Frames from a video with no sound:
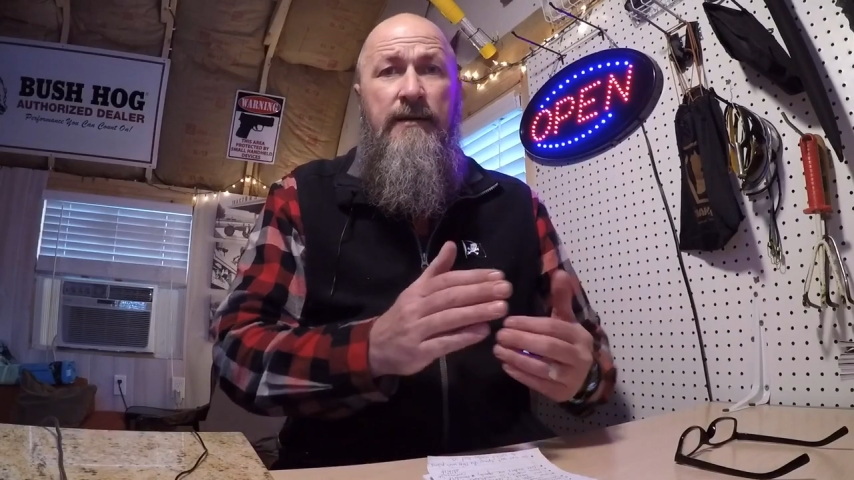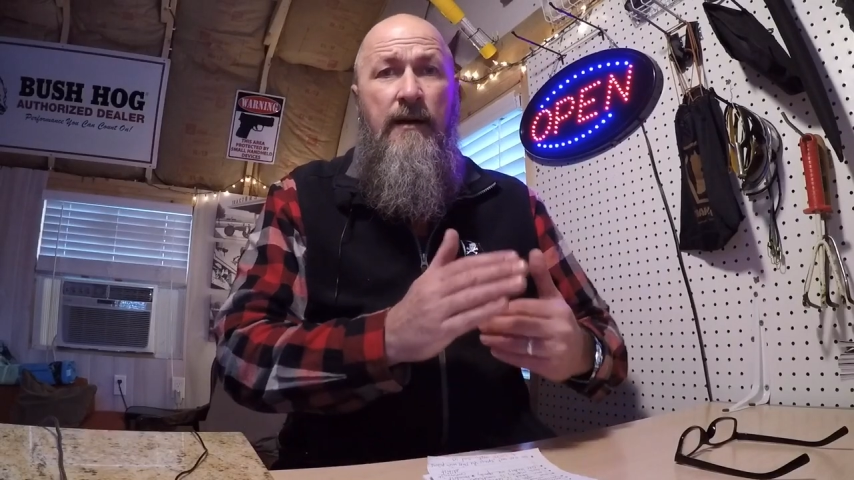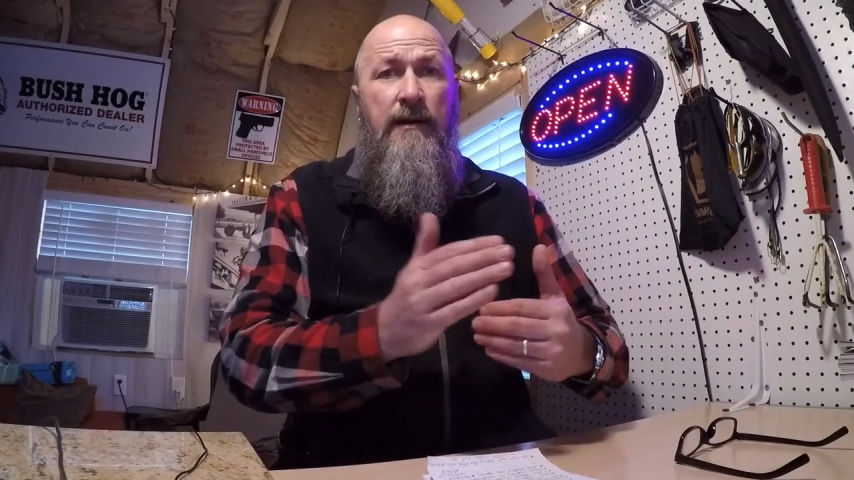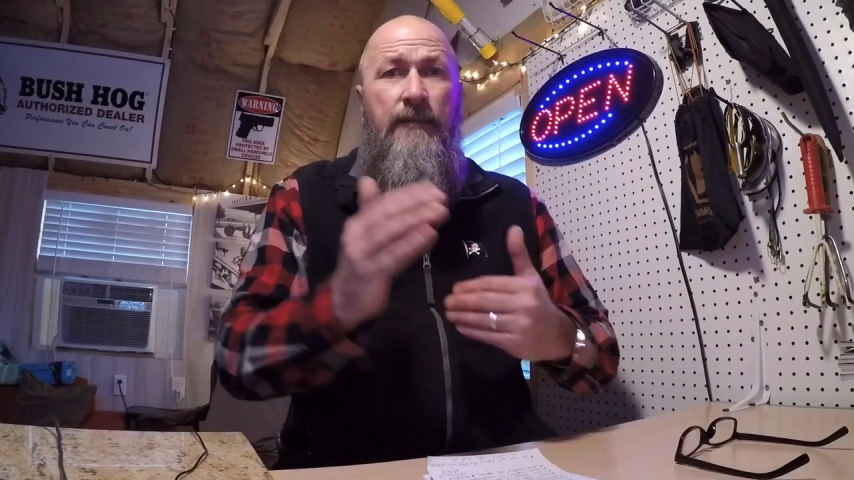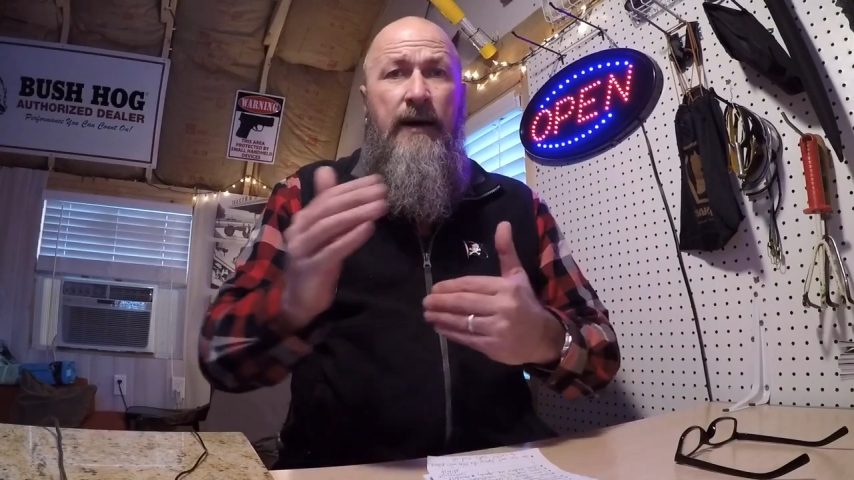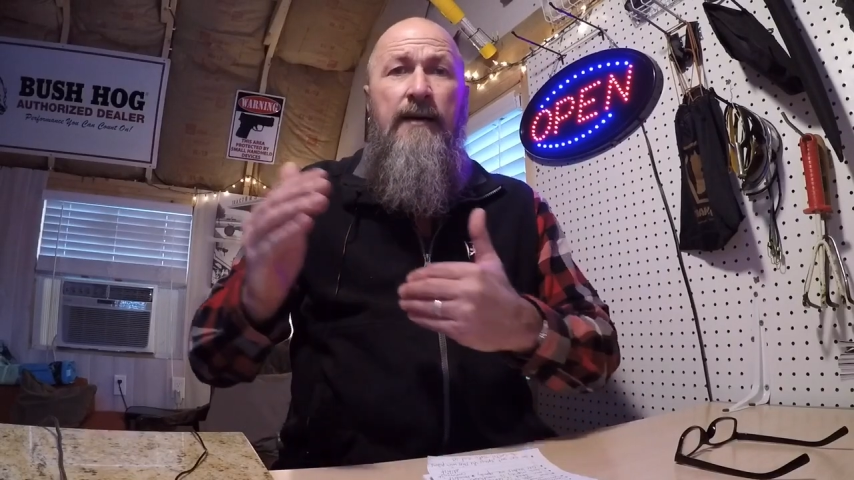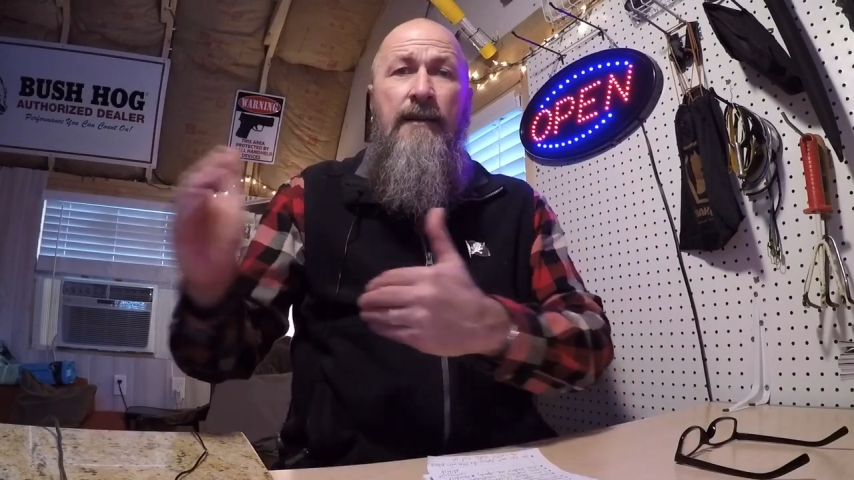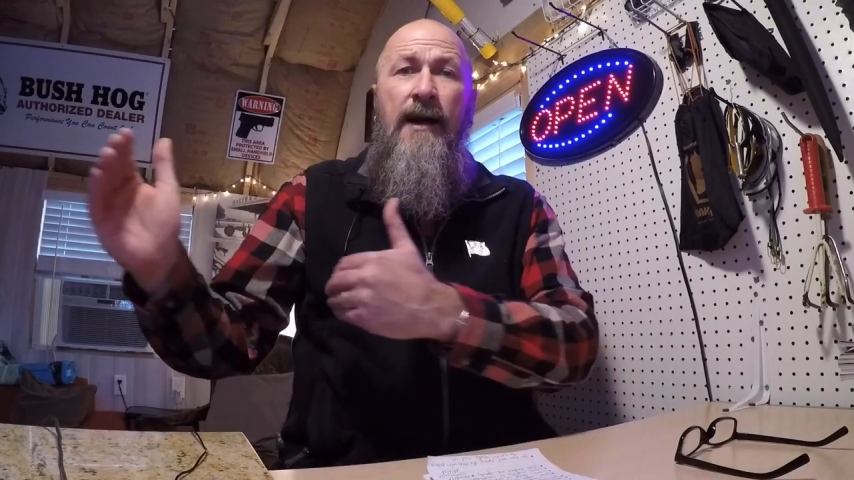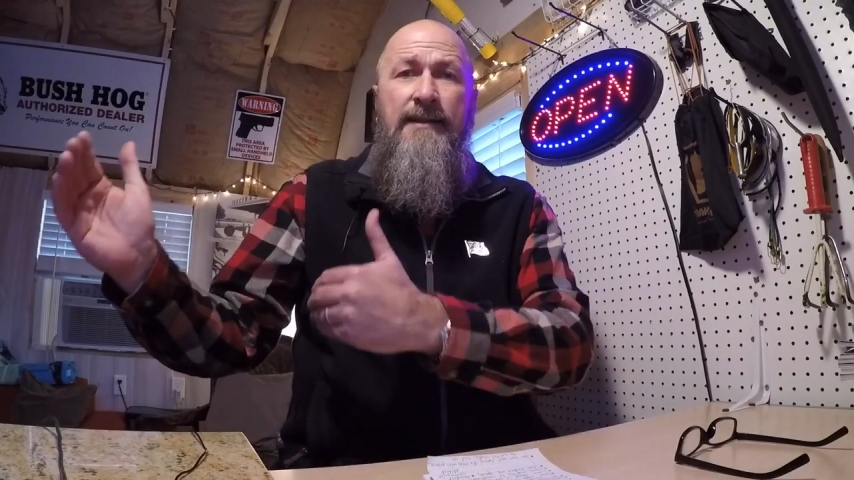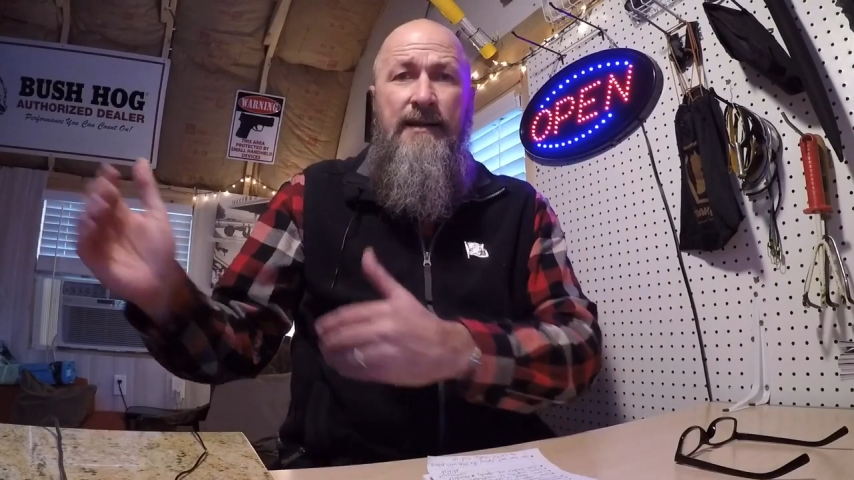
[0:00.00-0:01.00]
talk about
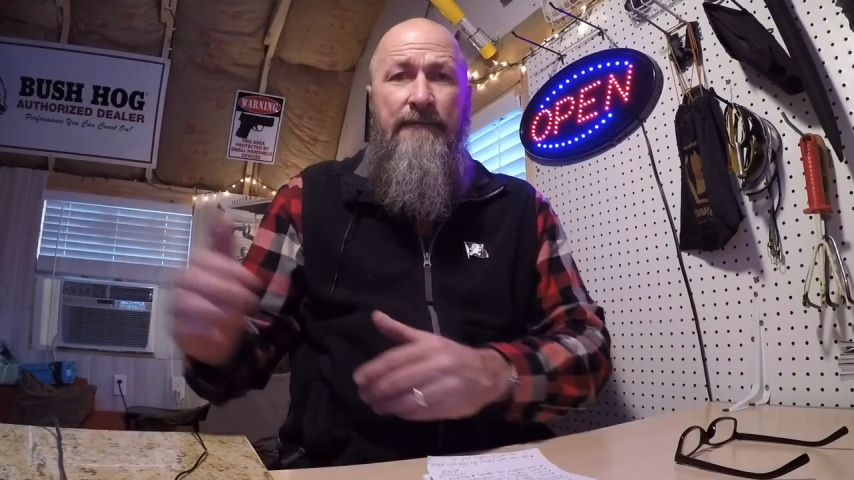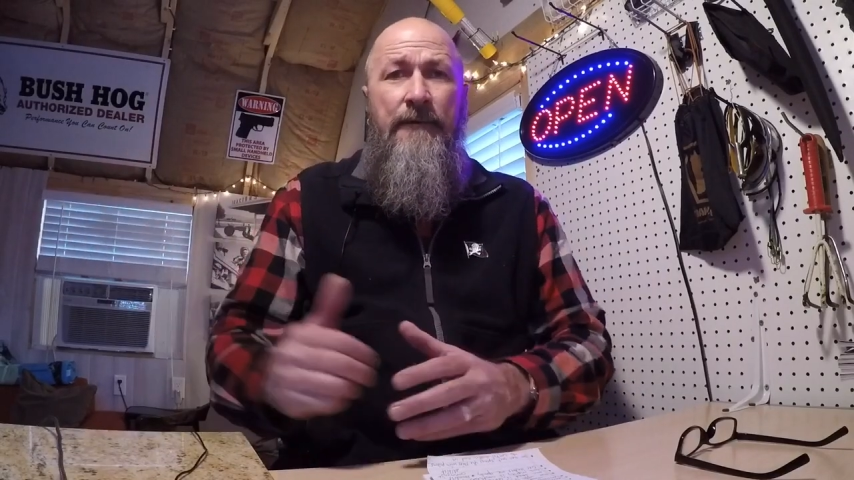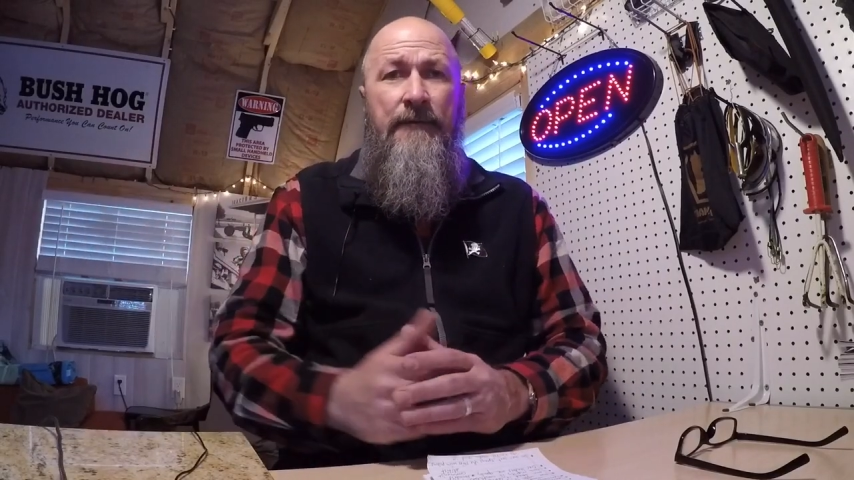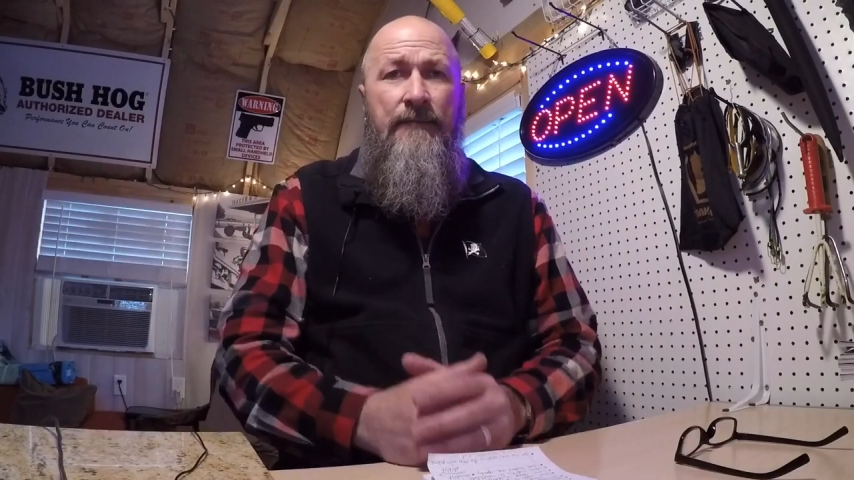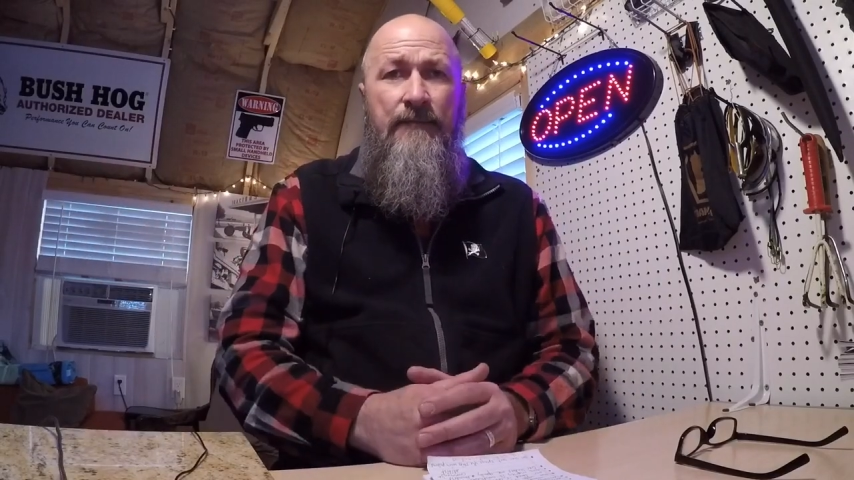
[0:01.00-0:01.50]
lots of different